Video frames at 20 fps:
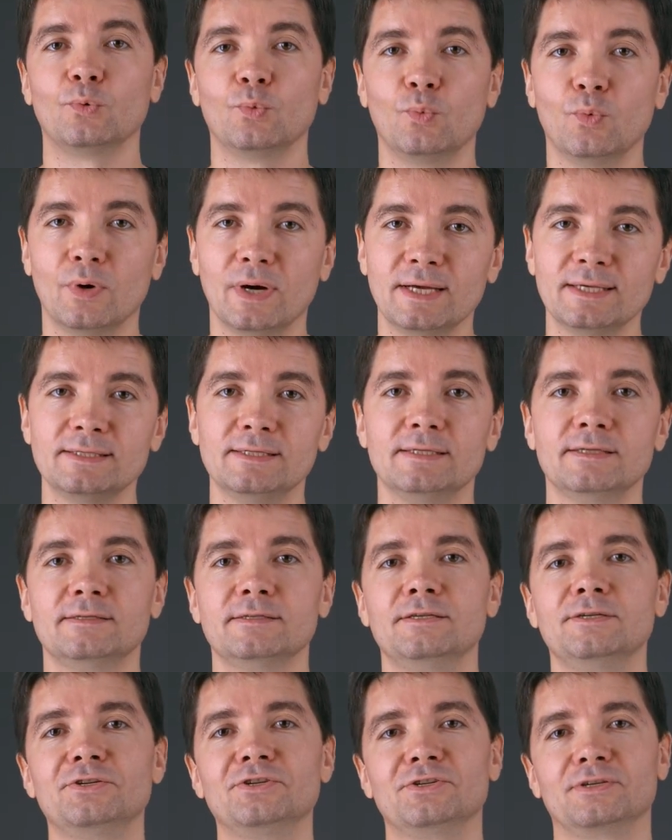Wise
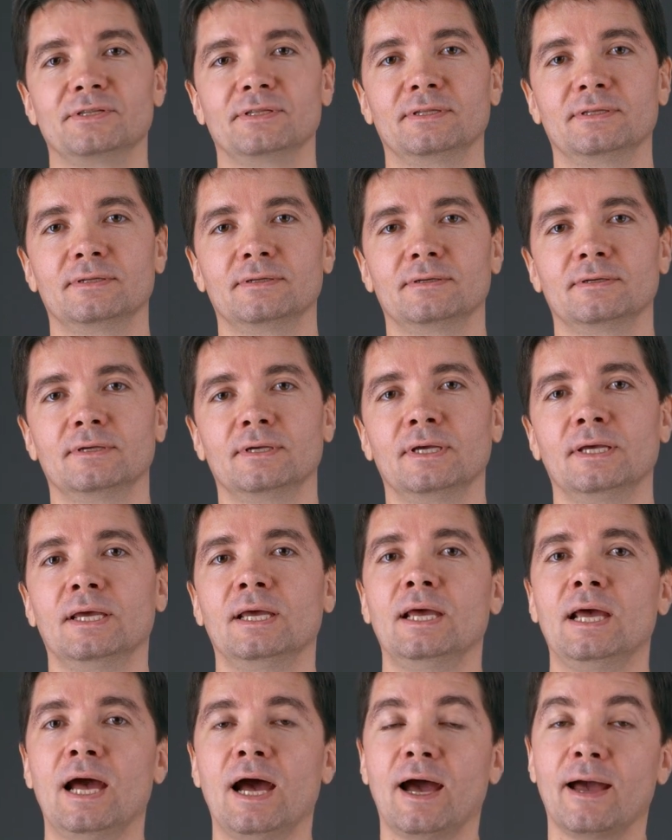decision.
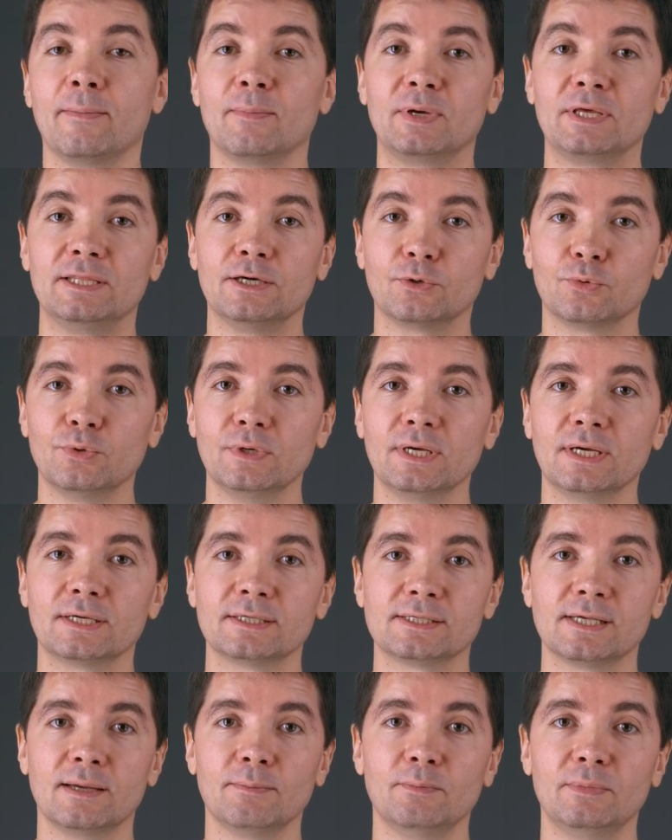I made a quick
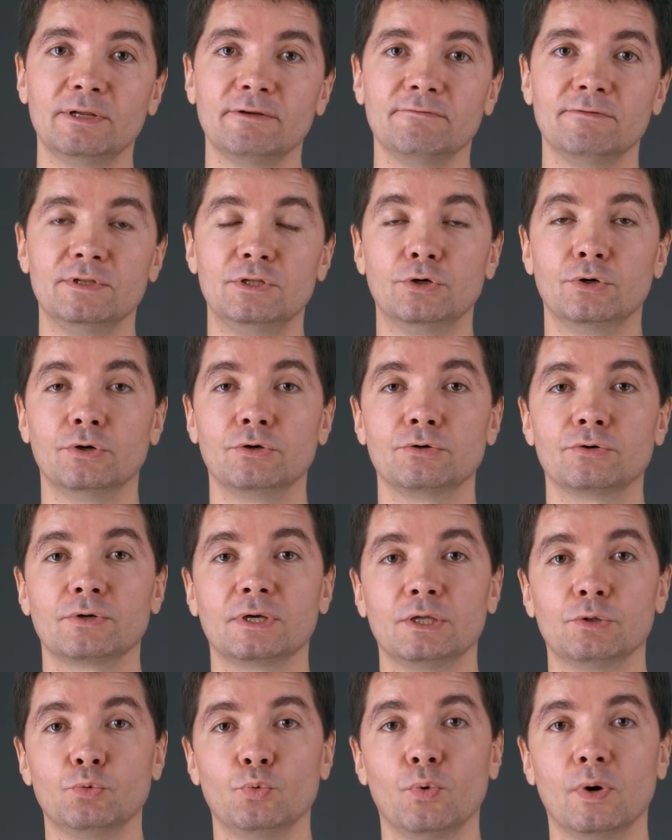assembly video you
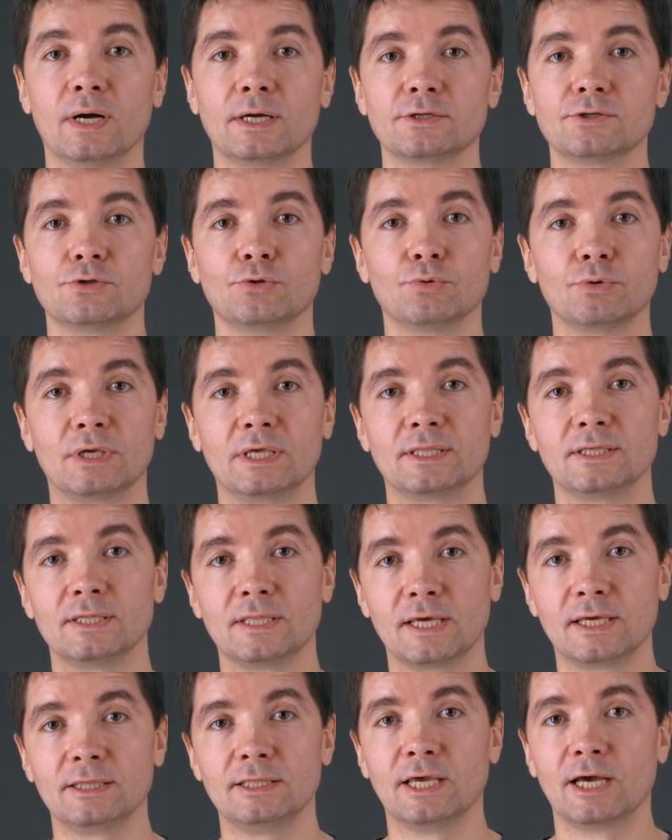can watch to get an
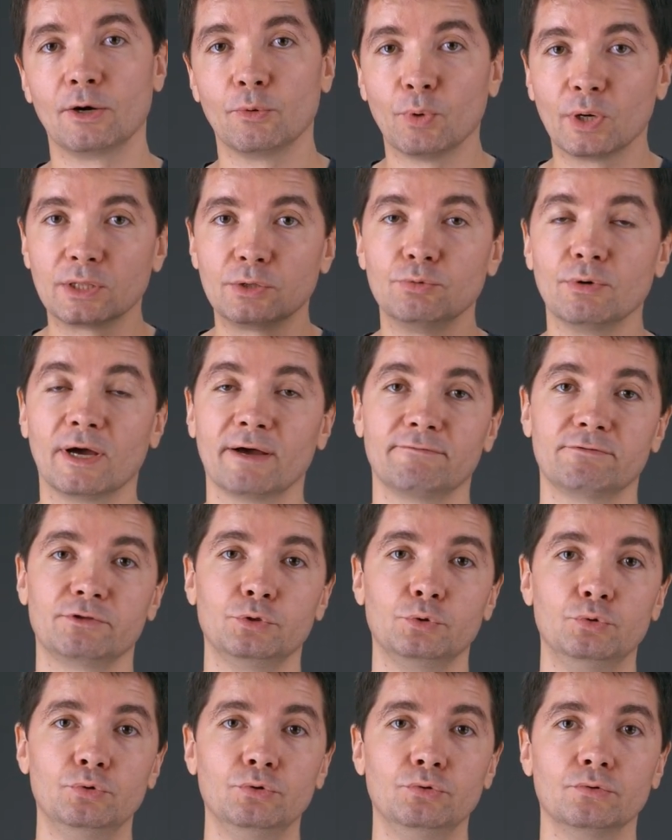idea what you have to
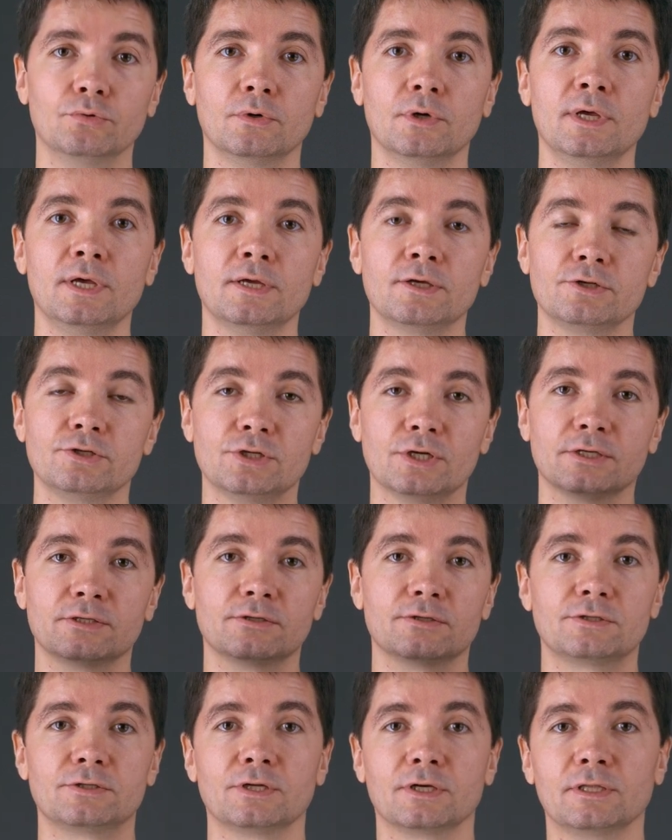do.
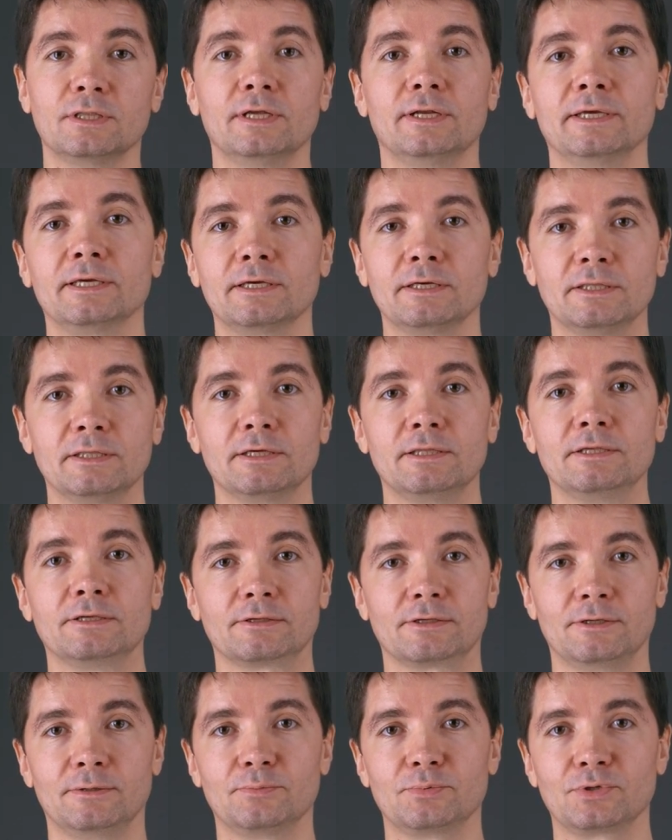Just check the link in the
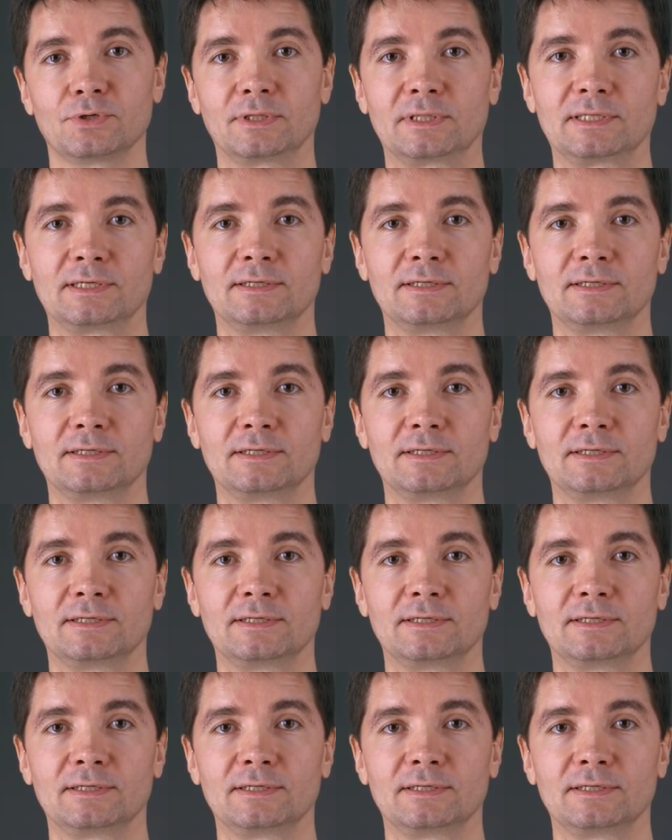description.